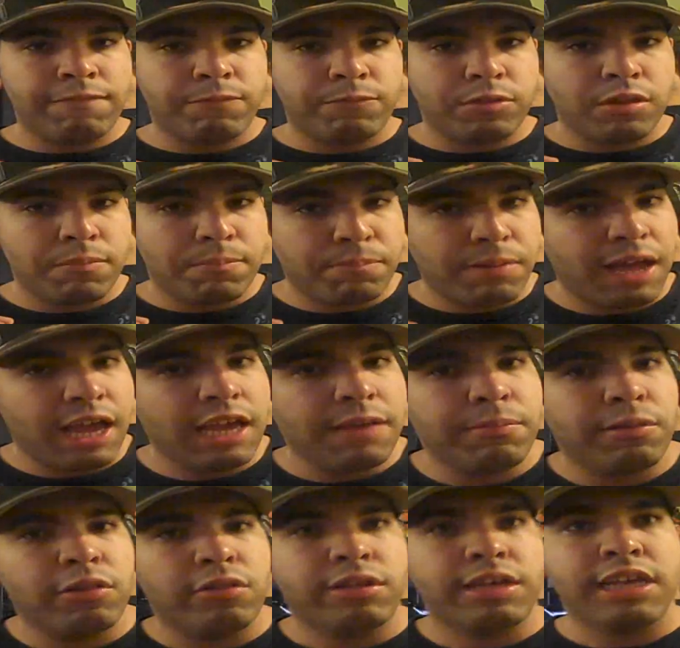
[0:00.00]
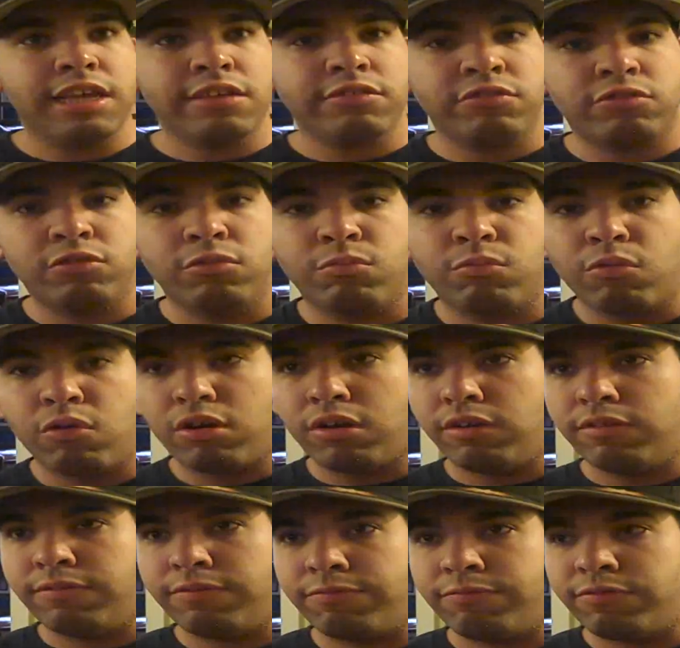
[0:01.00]
if the Bible is the
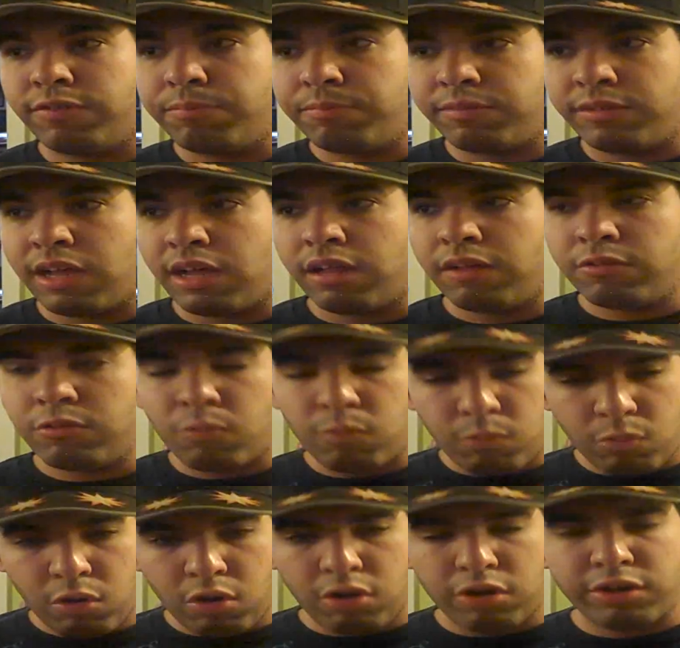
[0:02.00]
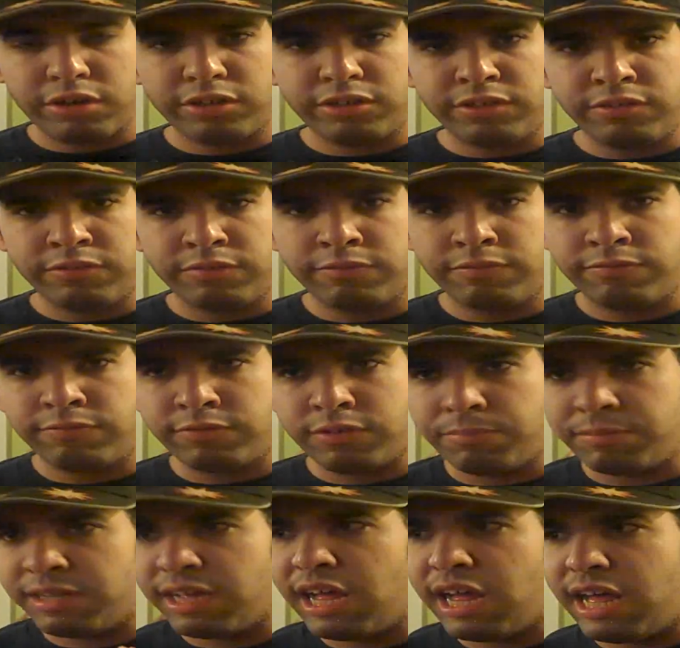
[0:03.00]
word
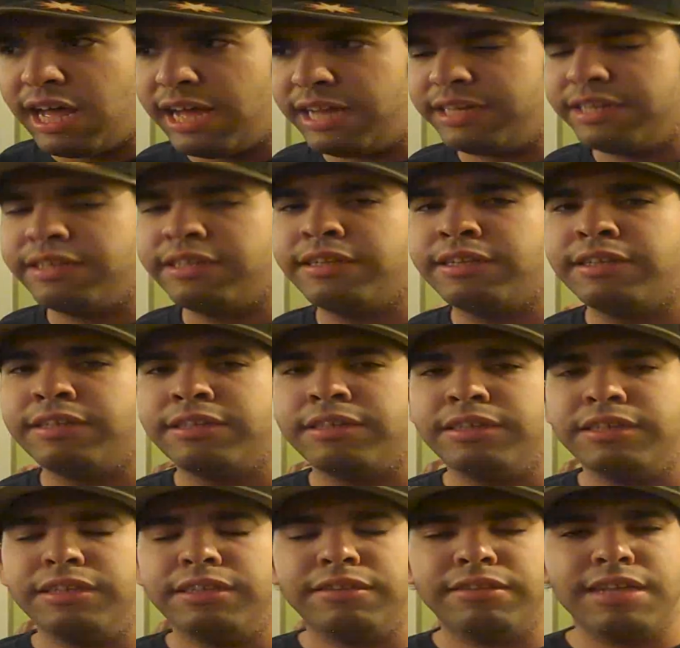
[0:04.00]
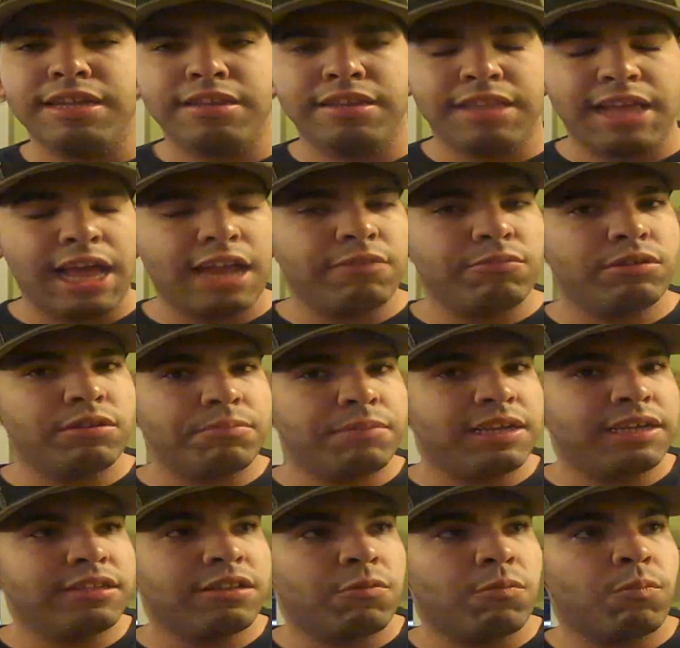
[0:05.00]
from God, then that
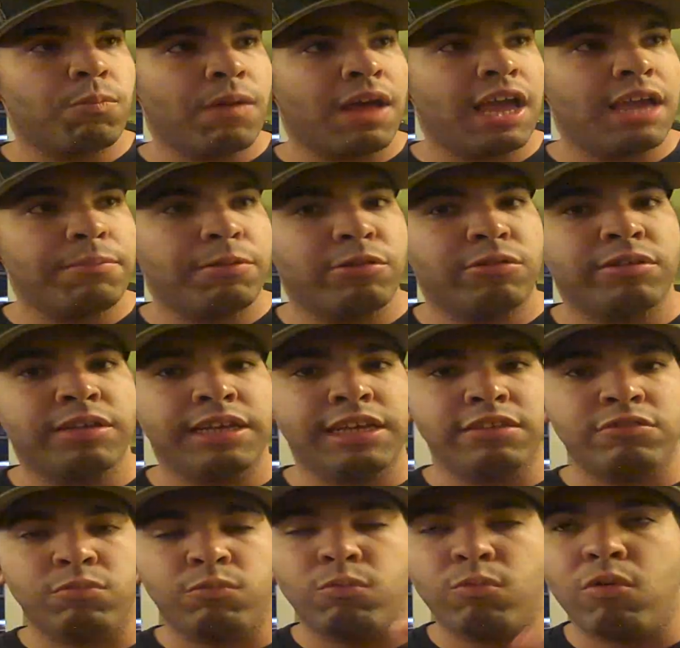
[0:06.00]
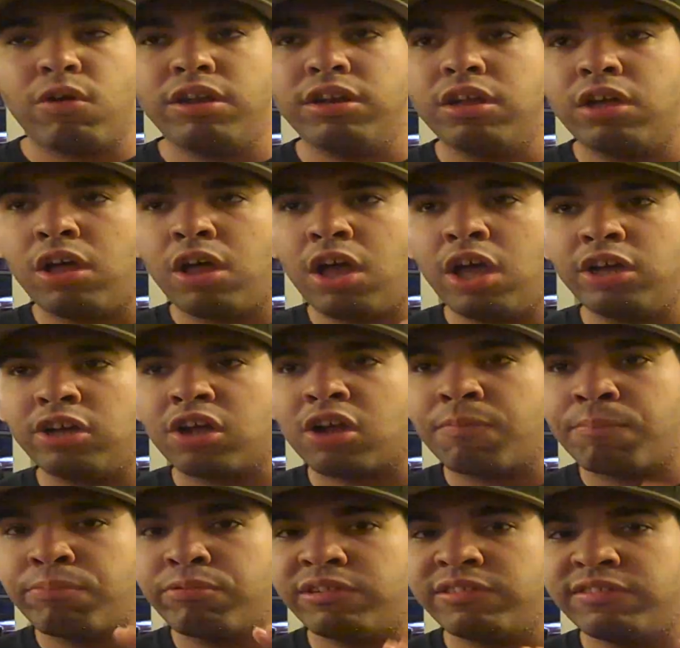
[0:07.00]
would mean the Bible is
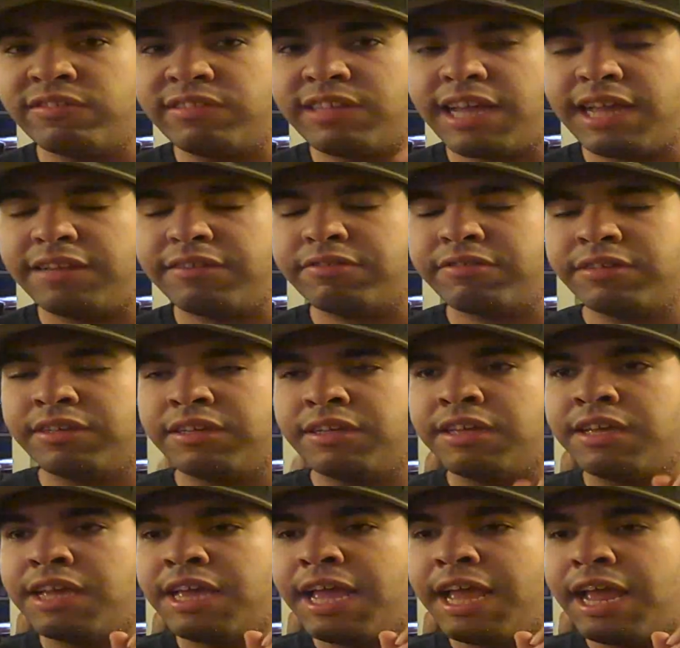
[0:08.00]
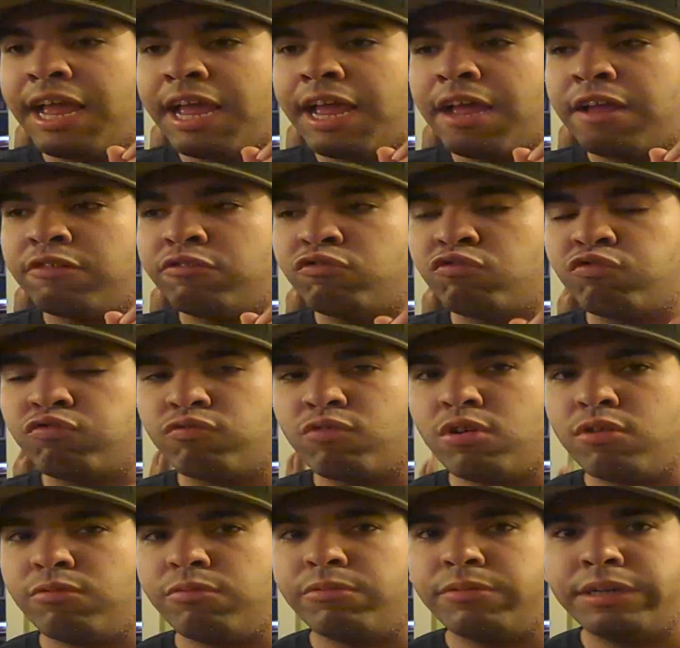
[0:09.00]
100%
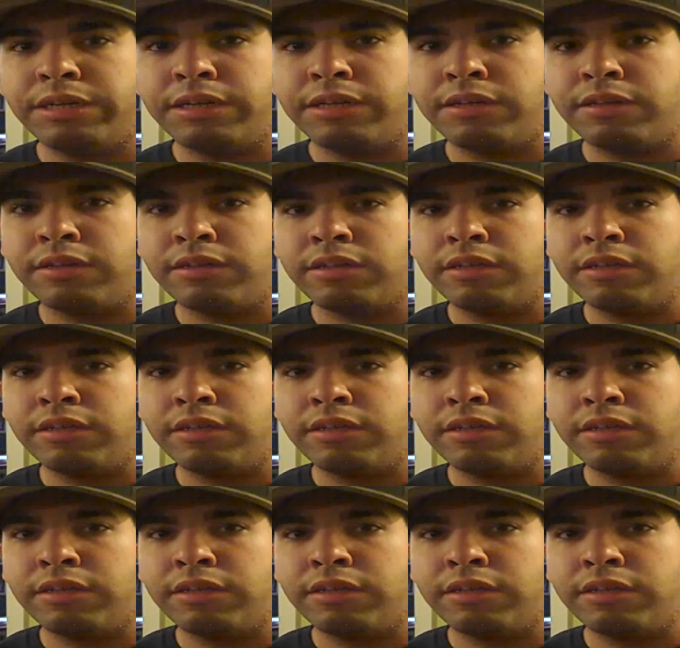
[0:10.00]
true.